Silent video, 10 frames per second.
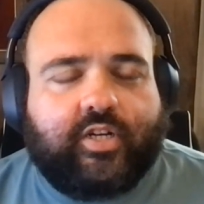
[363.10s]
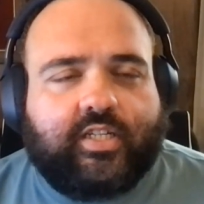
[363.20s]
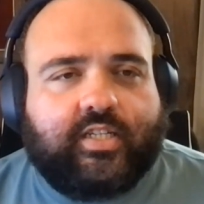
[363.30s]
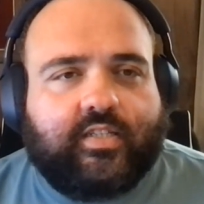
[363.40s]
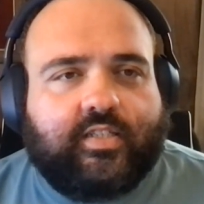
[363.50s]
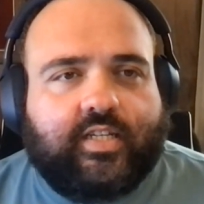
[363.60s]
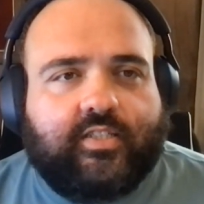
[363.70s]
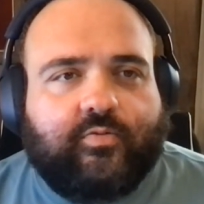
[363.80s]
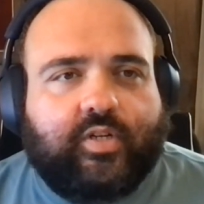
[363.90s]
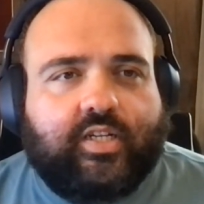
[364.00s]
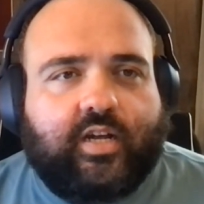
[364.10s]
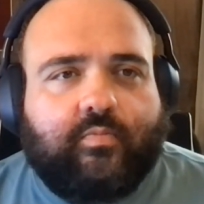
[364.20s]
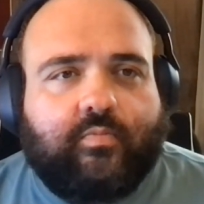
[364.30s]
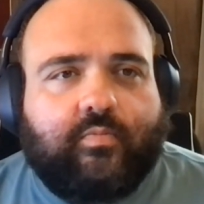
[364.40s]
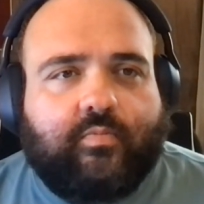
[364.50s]
is pretty intense when it
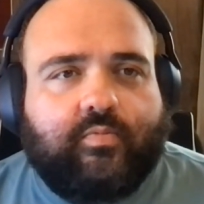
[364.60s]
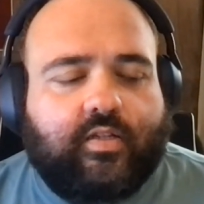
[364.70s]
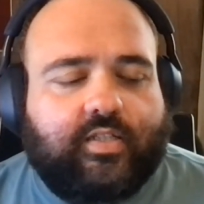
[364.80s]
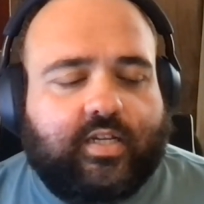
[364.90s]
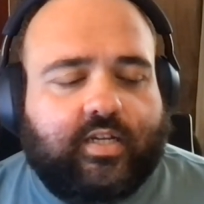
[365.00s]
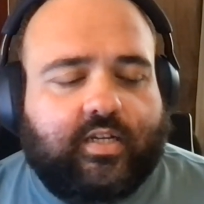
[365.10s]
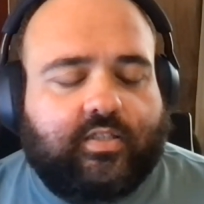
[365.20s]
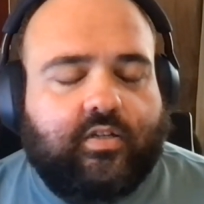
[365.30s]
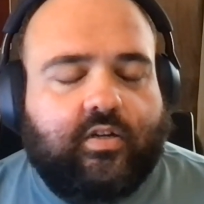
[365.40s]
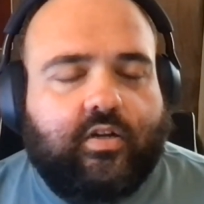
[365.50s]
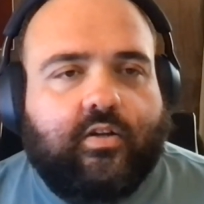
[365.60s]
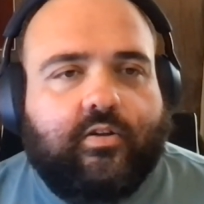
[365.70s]
comes to politics.